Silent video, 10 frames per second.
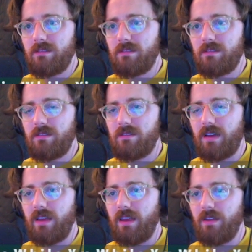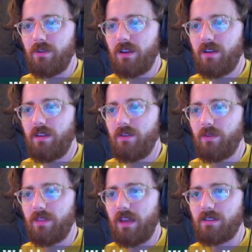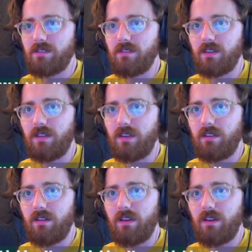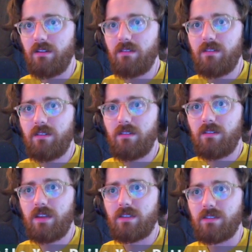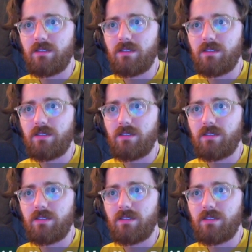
I hate what that's looking like right now. That's